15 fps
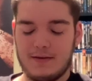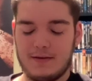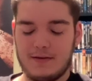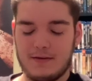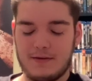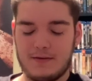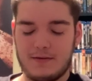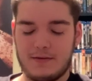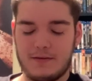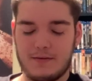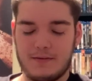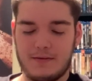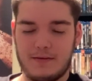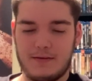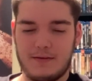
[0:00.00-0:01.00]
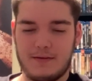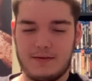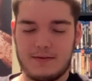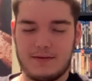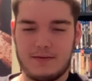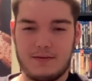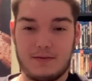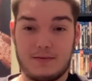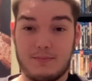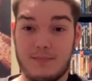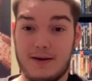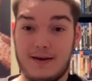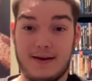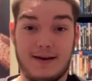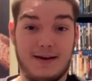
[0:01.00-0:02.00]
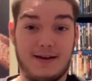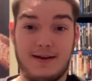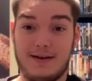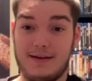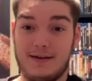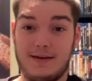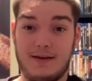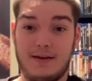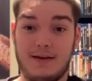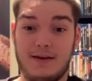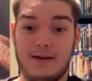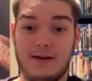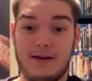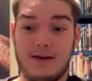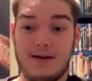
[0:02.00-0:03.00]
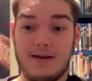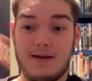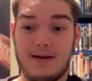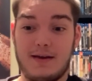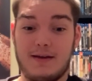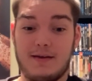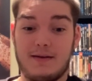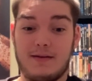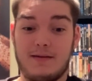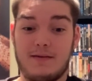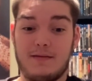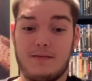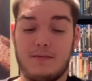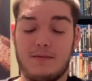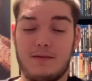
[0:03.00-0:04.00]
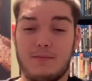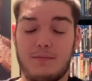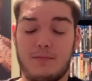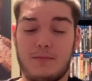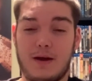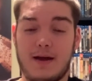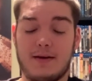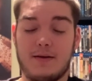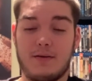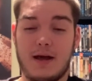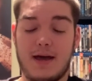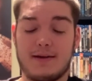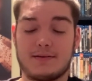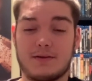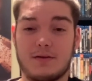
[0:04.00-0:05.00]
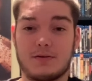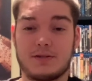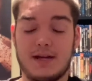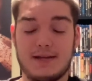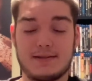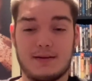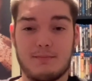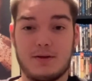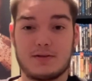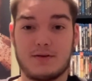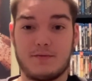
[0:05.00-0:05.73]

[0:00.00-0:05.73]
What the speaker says: oh god, that looked bad. And as they're chasing Mr.